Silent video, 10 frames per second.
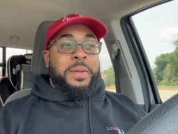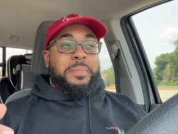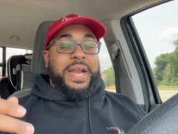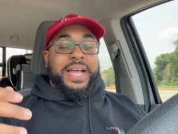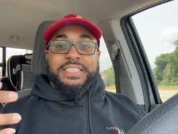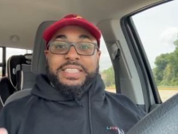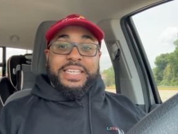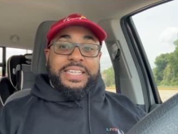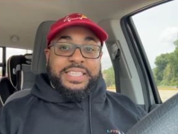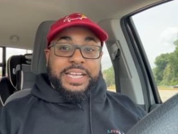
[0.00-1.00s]
but I
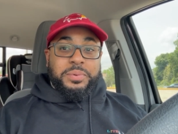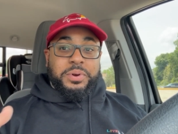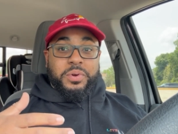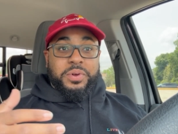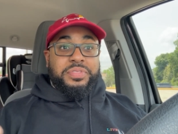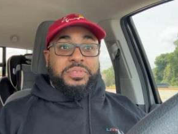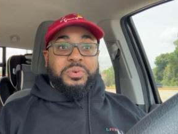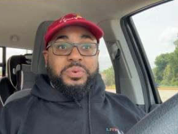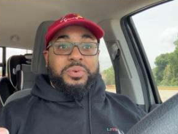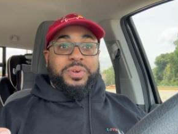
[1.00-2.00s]
seen that they were going
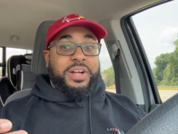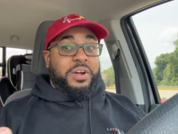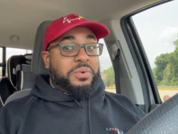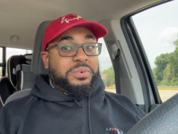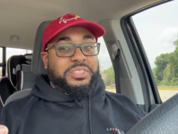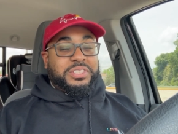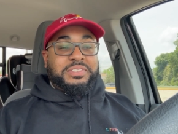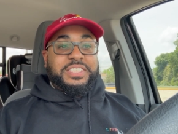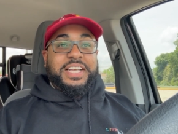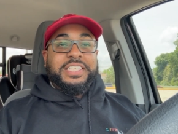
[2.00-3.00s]
through
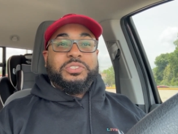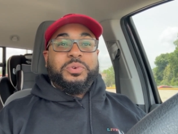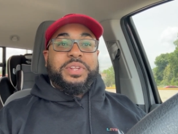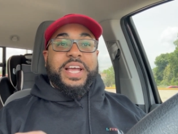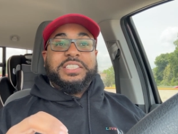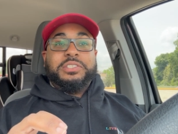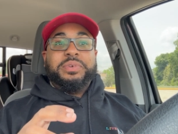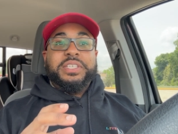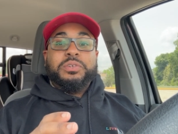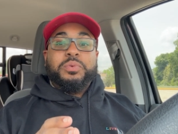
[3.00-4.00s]
ownership change, so that's the
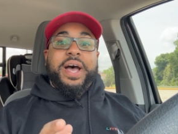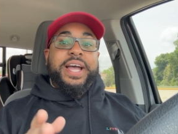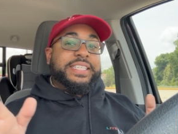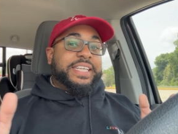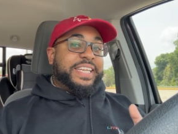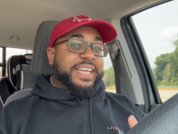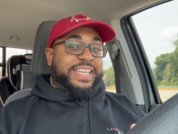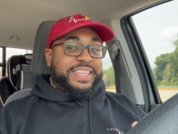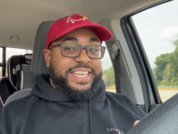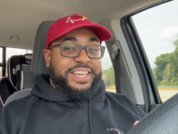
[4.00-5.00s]
reason why I didn't
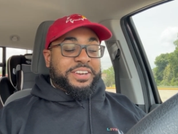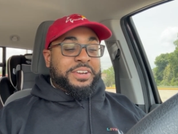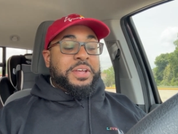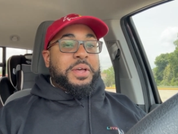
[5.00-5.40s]
eat there.